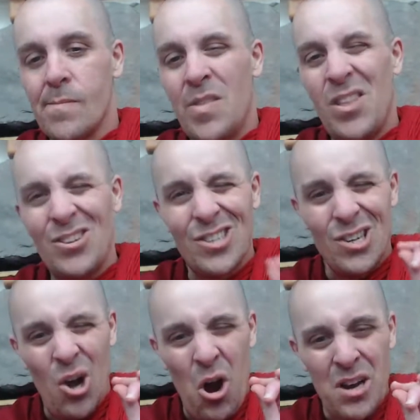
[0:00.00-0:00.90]
there's
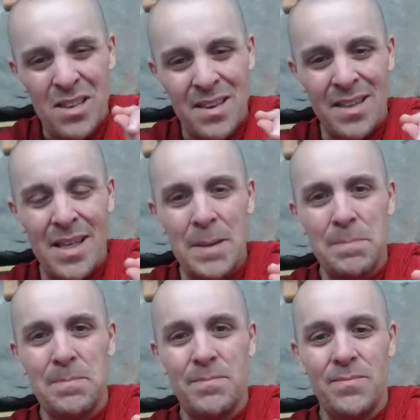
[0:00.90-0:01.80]
an art to them,
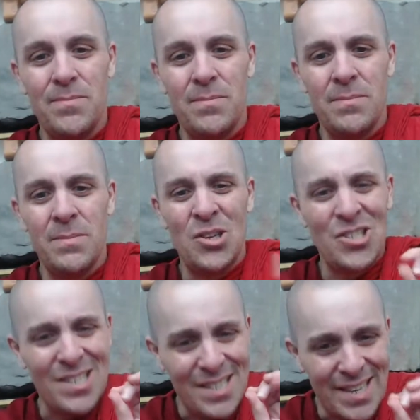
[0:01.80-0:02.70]

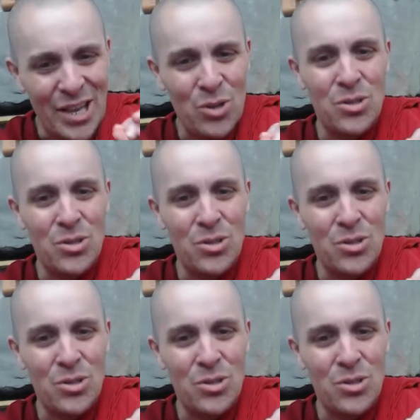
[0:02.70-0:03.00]
there's a skill